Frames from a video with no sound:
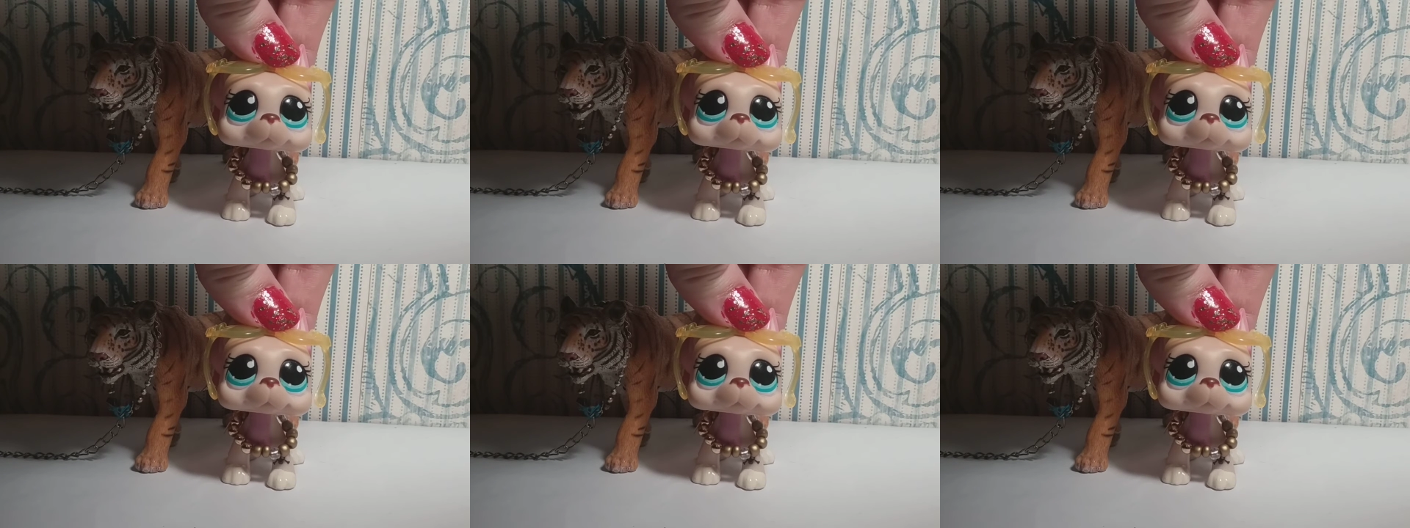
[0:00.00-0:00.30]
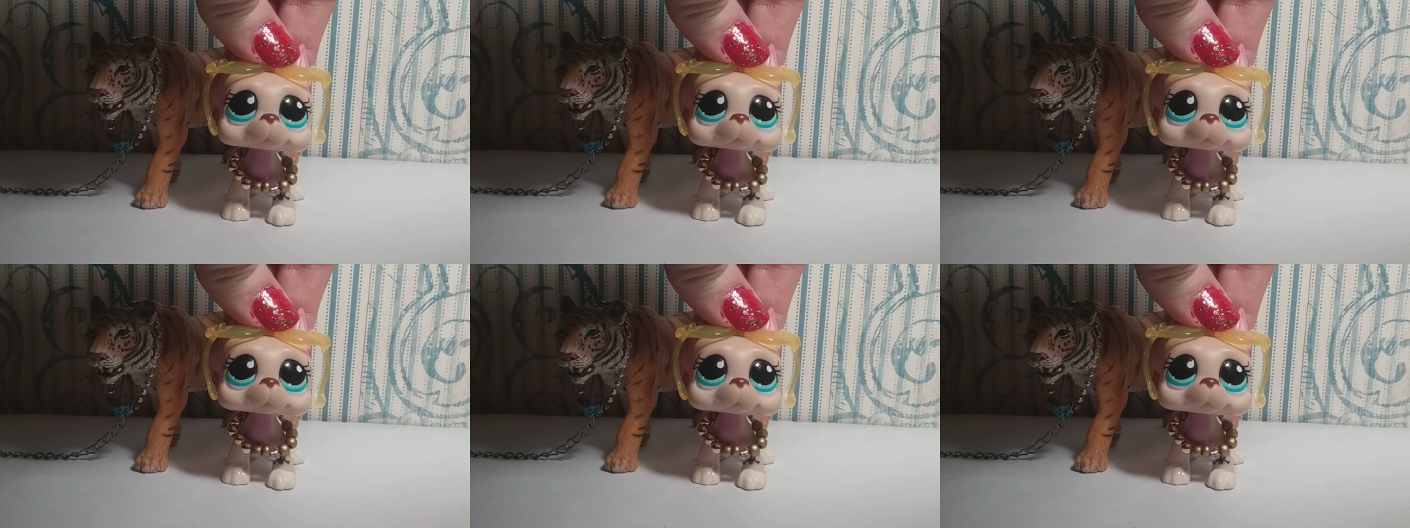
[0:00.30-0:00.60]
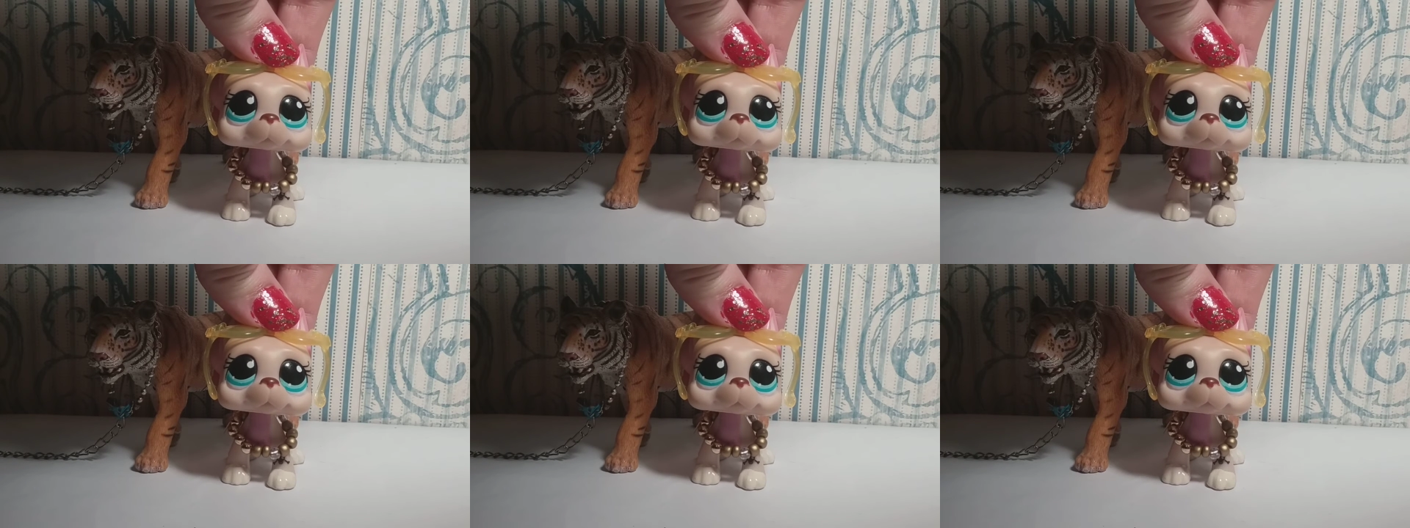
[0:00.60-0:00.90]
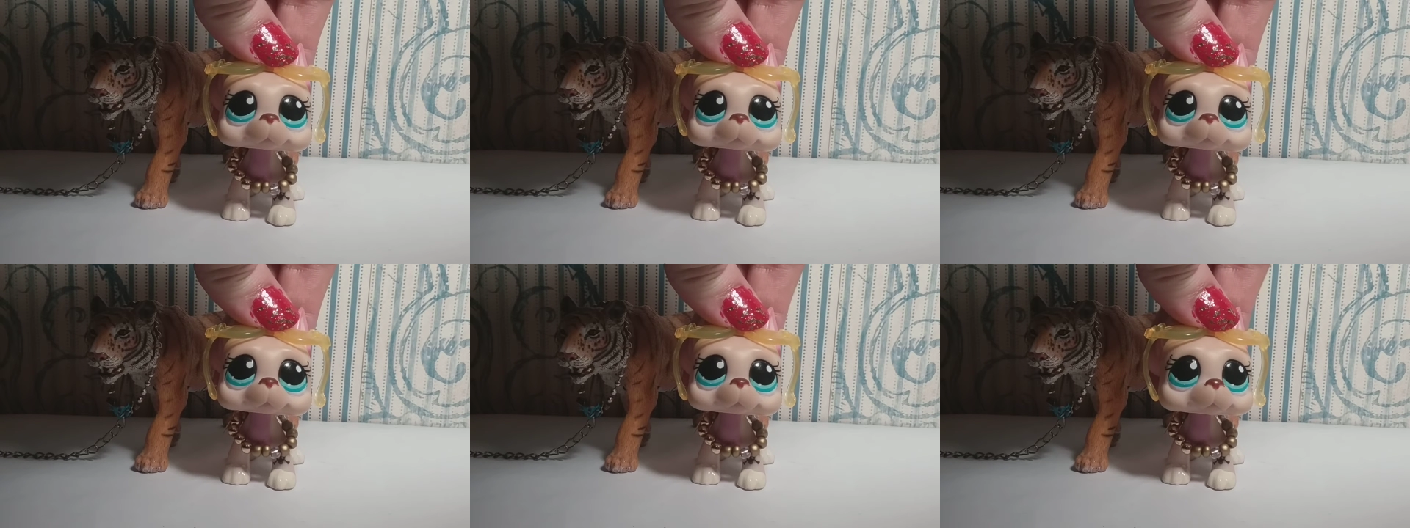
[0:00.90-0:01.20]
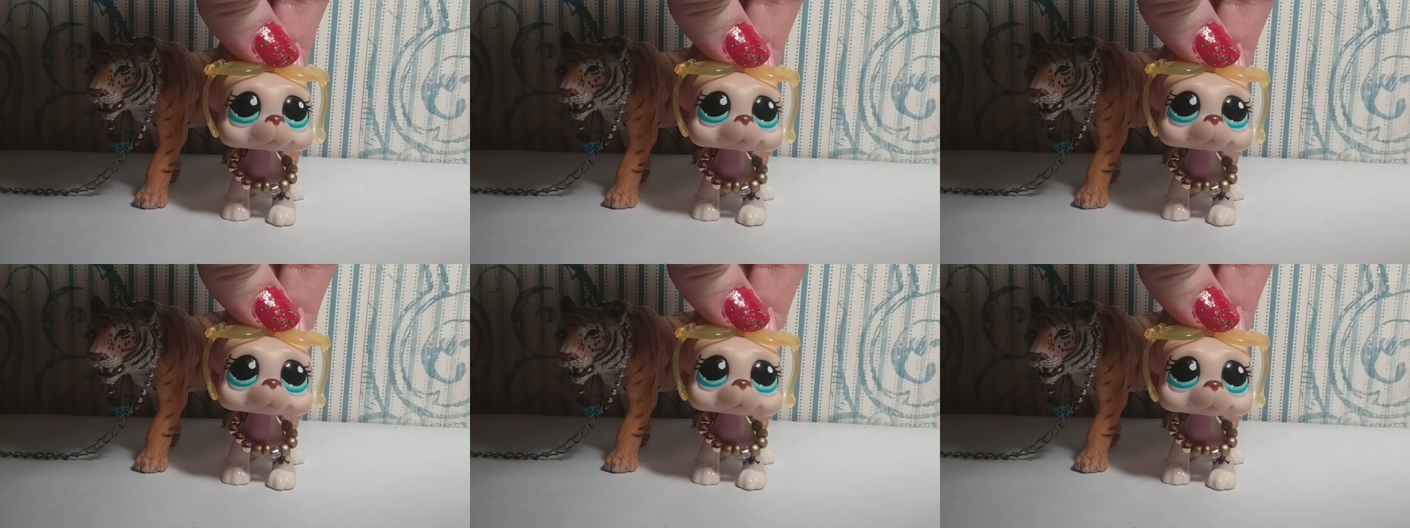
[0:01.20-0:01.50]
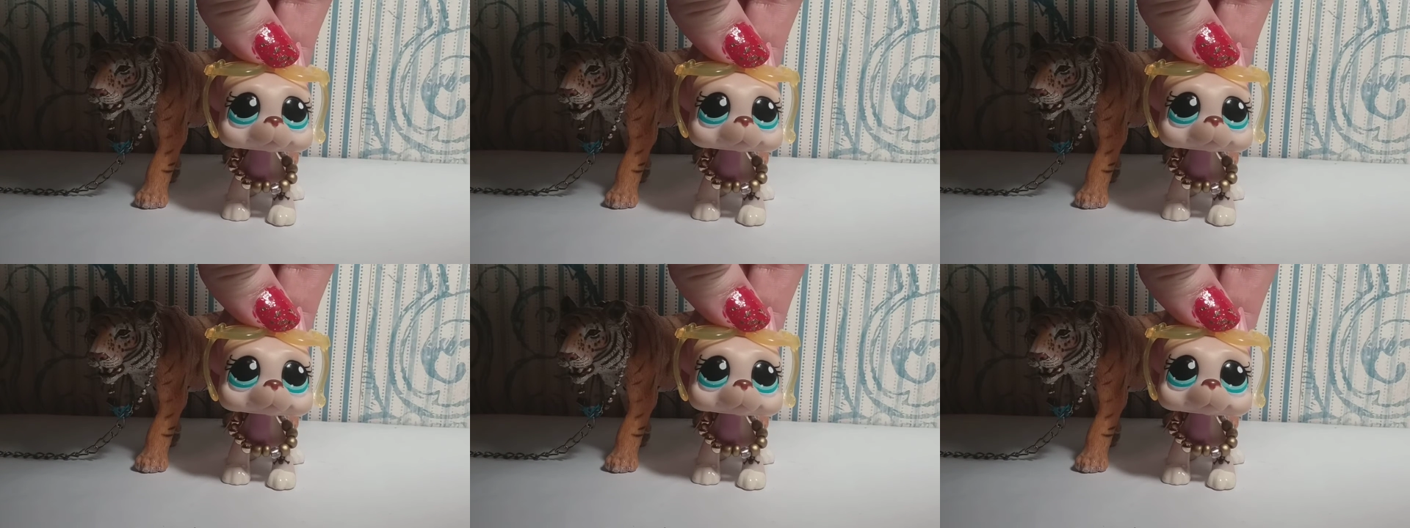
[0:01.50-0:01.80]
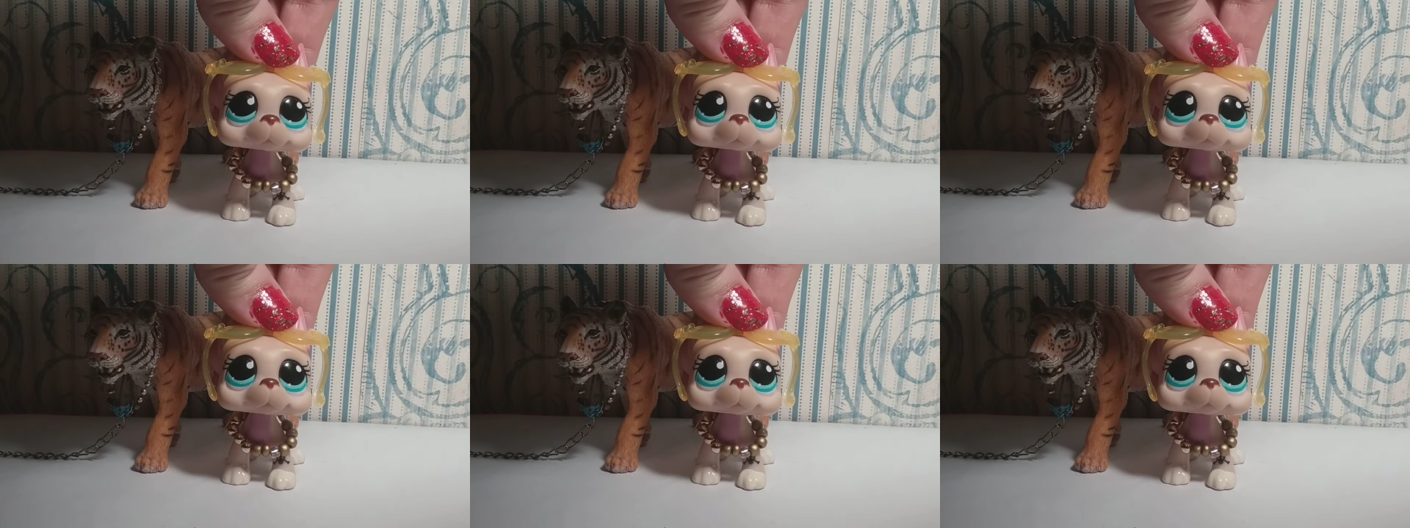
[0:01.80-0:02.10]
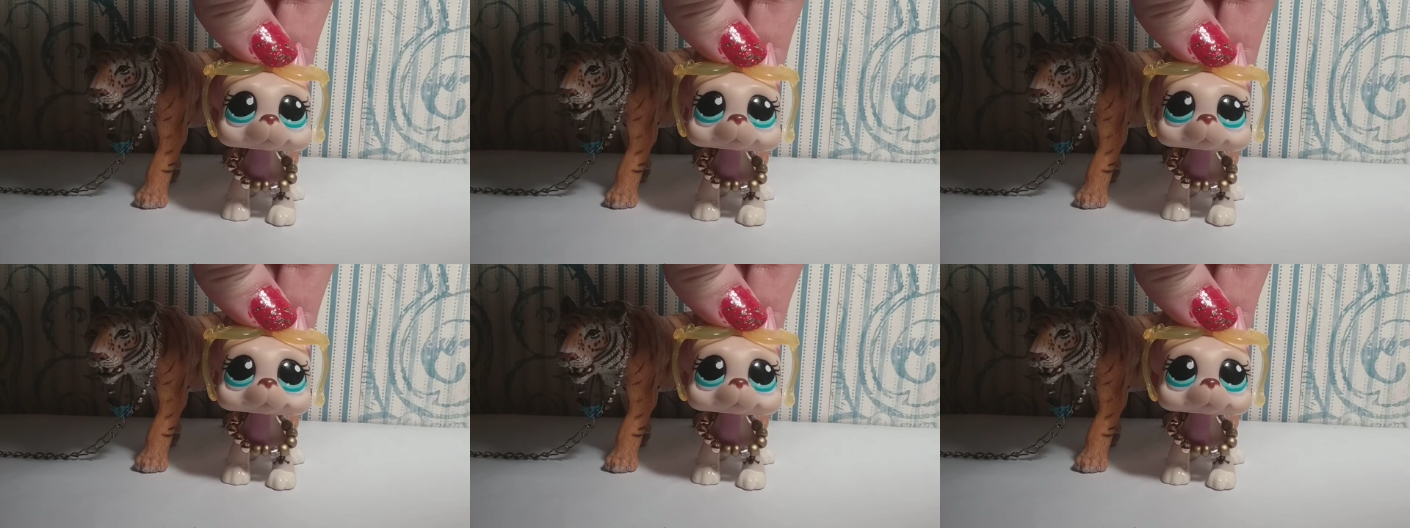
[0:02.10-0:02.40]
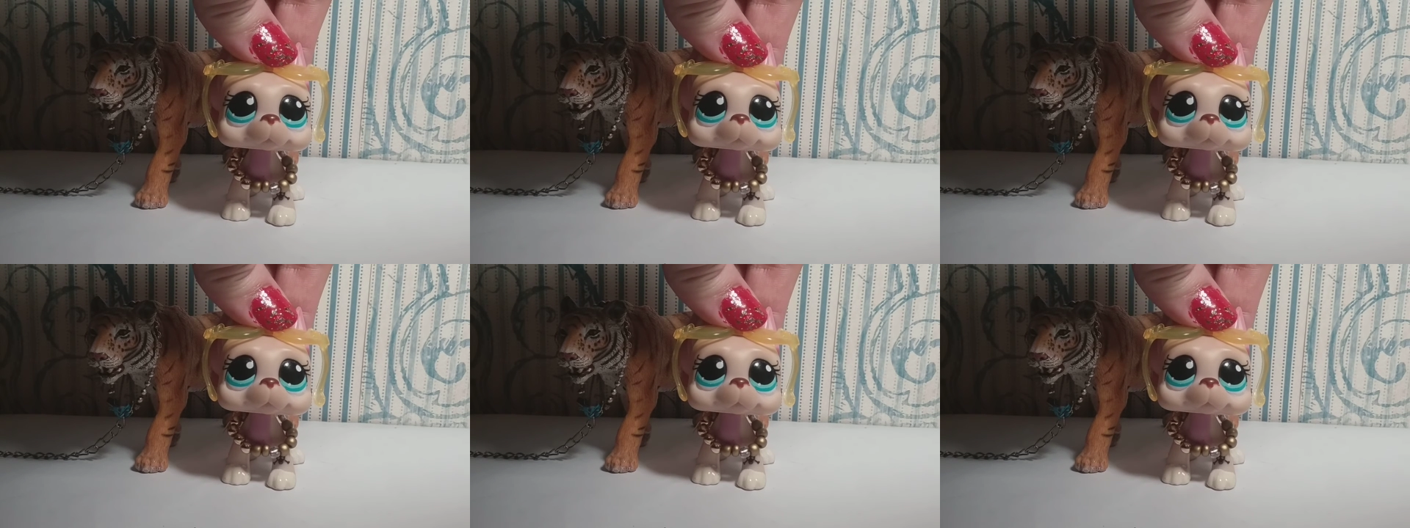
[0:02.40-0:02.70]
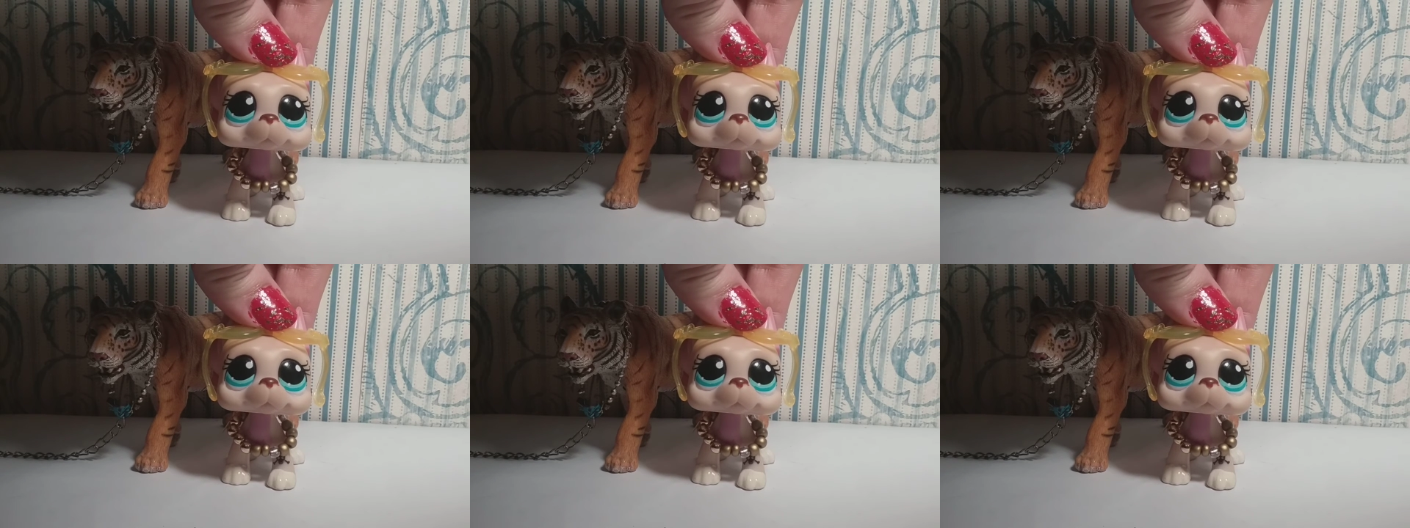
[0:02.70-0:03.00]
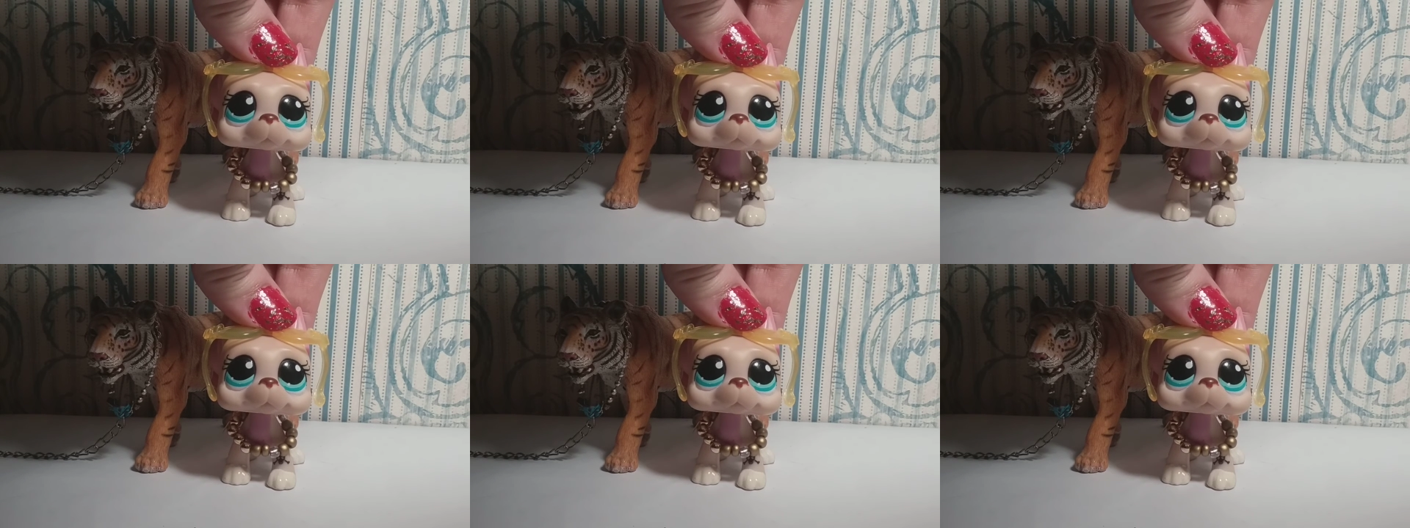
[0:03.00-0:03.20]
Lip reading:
Nobody's mouth can be seen.